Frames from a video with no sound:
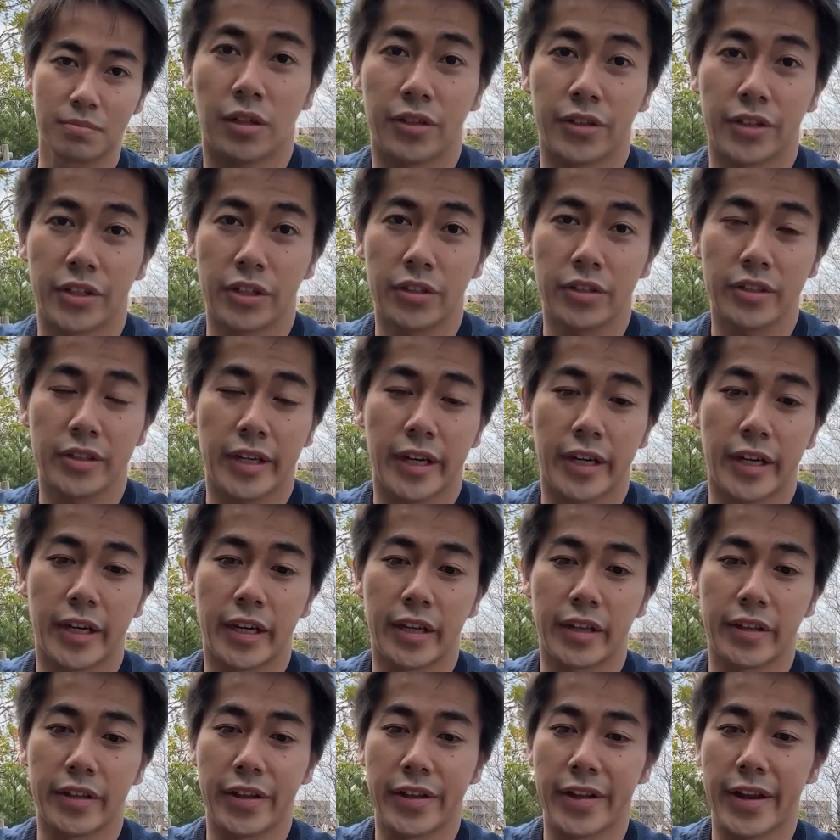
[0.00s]
On the other
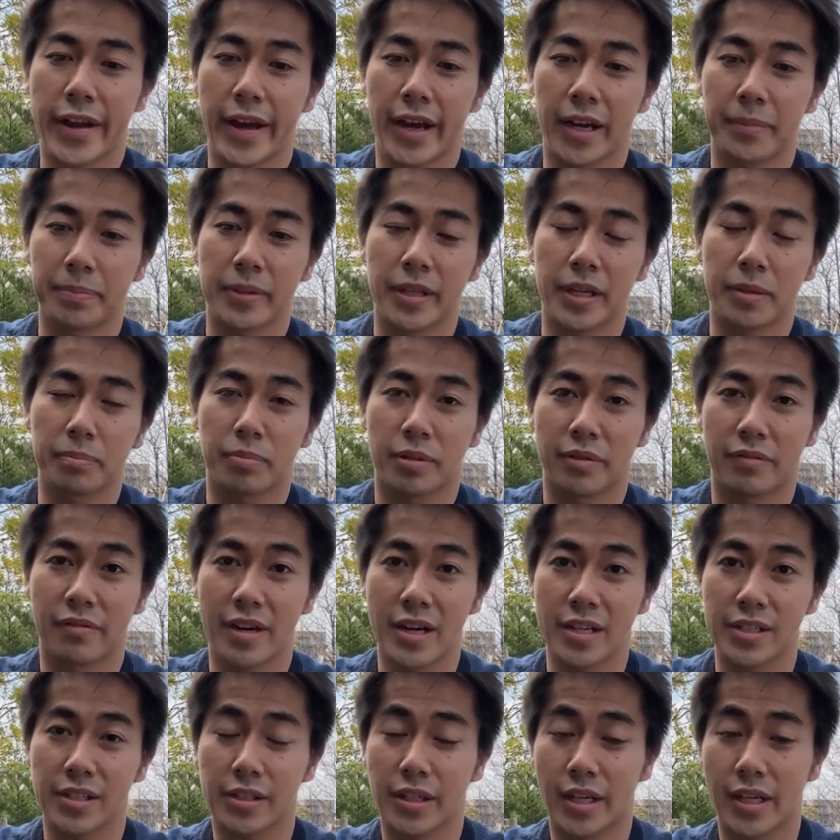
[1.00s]
hand, an app that
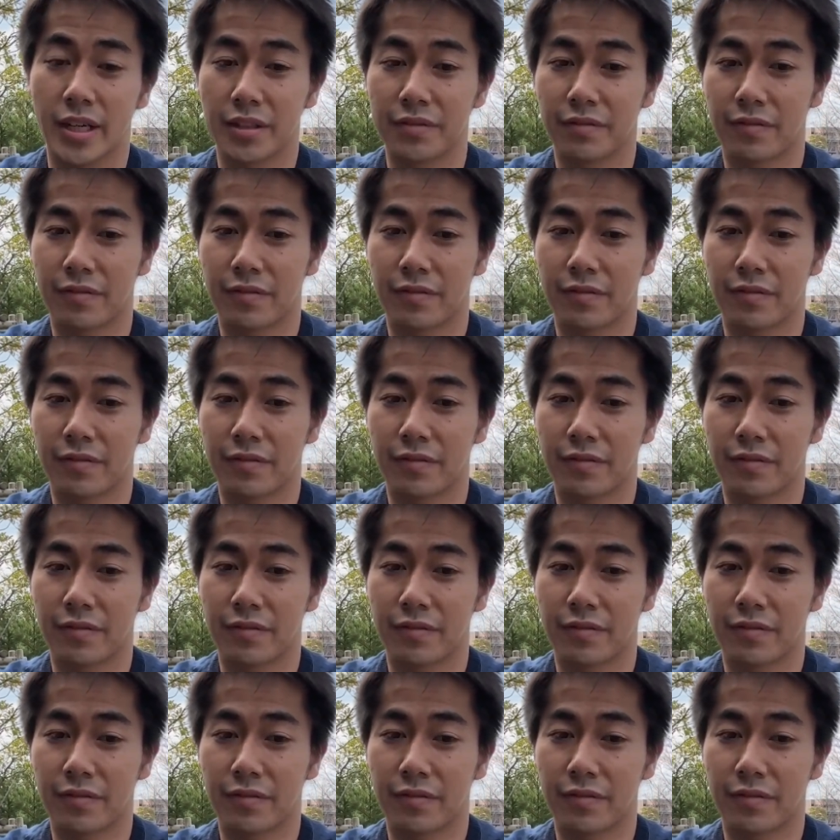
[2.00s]
provides clear